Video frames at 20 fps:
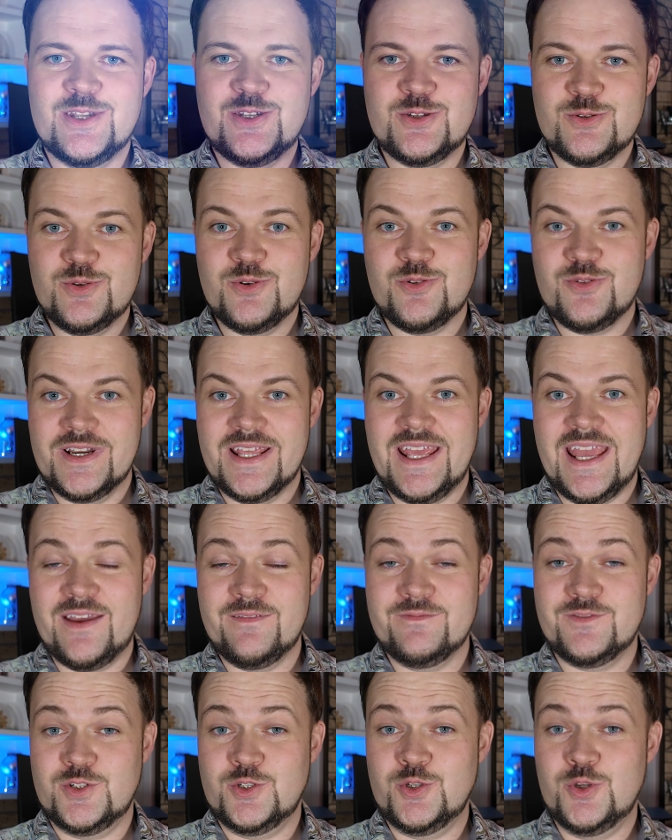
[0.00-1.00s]
I do already
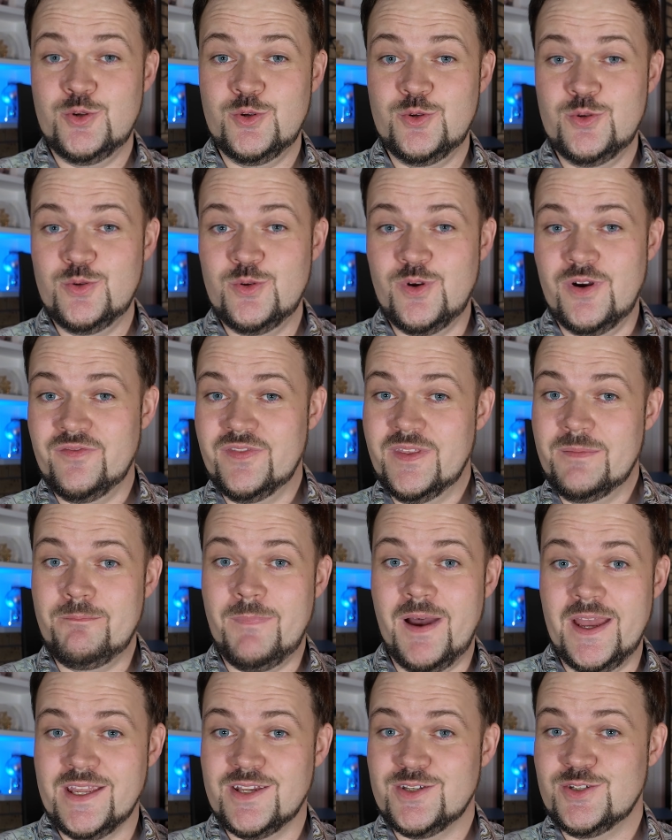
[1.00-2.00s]
have 2 of the
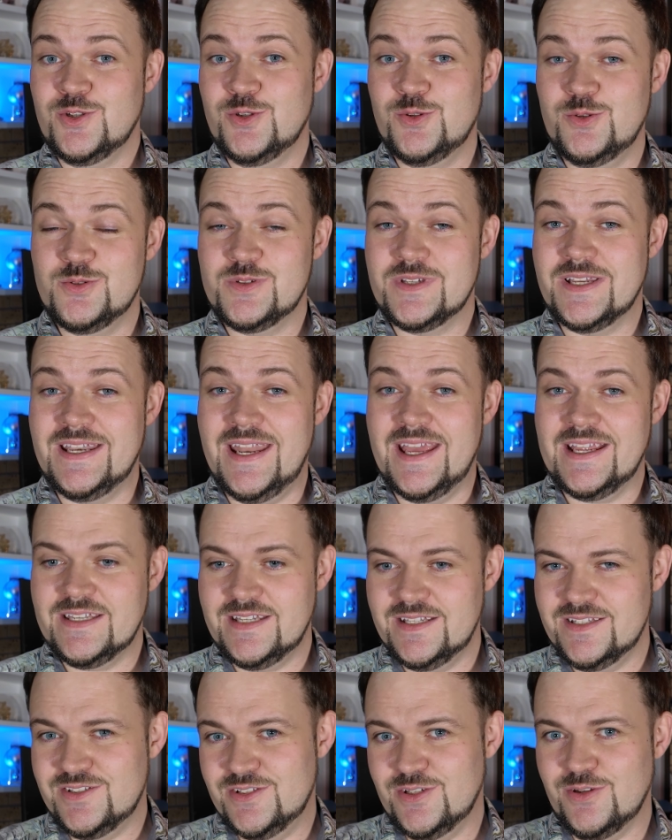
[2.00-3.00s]
Mic 2s connected.